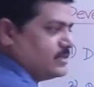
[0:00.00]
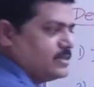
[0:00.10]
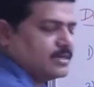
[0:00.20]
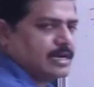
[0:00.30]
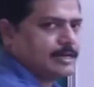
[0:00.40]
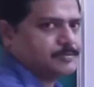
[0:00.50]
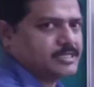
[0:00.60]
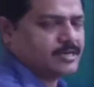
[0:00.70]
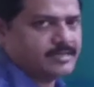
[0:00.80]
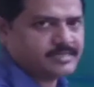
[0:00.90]
a
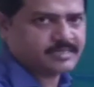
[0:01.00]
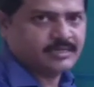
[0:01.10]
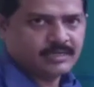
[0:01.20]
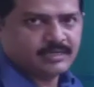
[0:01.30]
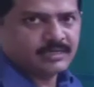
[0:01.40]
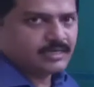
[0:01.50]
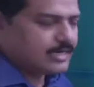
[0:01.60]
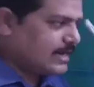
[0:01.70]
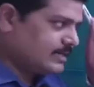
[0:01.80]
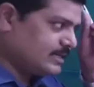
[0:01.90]
corpuscles.
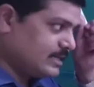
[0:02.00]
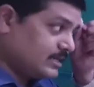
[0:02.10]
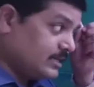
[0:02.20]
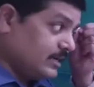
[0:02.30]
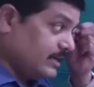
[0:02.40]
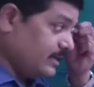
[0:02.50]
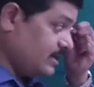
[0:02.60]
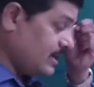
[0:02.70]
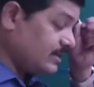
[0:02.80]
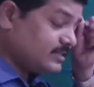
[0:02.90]
Later,
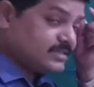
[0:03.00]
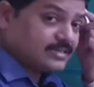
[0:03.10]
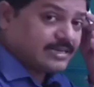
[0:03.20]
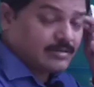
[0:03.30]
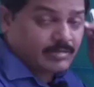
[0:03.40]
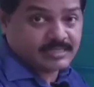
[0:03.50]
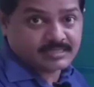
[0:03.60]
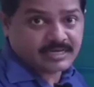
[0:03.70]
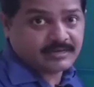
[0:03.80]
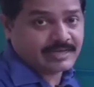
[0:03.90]
Young's double
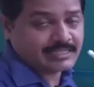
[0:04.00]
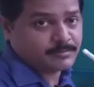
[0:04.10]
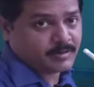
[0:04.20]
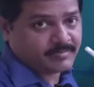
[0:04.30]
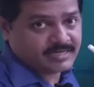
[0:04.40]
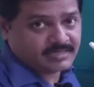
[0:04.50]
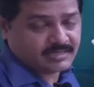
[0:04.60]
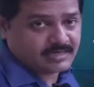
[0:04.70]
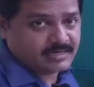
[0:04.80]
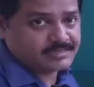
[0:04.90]
slit
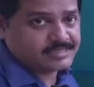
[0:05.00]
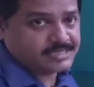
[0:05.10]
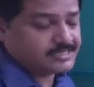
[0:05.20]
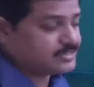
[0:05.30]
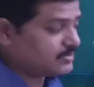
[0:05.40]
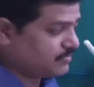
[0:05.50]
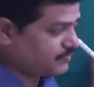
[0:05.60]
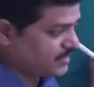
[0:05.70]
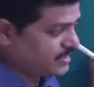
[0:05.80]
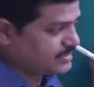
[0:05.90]
experiment, that is
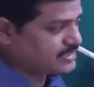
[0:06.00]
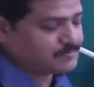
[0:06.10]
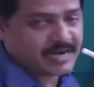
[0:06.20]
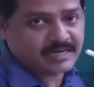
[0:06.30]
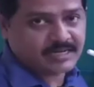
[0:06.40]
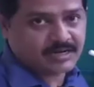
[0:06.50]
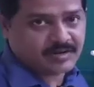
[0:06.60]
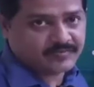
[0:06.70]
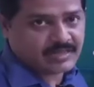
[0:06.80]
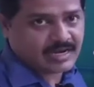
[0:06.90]
interference
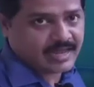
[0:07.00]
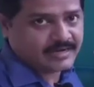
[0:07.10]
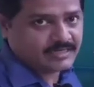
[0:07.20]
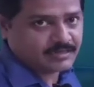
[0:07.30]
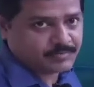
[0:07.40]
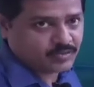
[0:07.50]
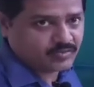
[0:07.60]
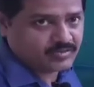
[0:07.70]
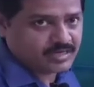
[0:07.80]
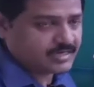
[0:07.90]
pattern of the light,
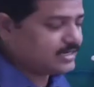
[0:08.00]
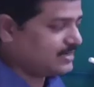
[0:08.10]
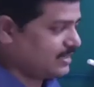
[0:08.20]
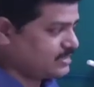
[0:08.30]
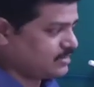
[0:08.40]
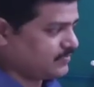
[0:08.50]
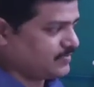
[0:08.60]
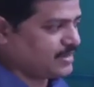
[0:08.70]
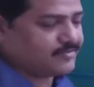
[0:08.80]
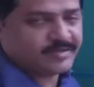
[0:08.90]
proved that it has a
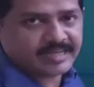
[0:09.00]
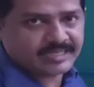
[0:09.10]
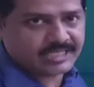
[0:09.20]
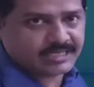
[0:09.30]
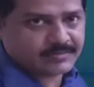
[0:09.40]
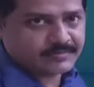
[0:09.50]
wave nature.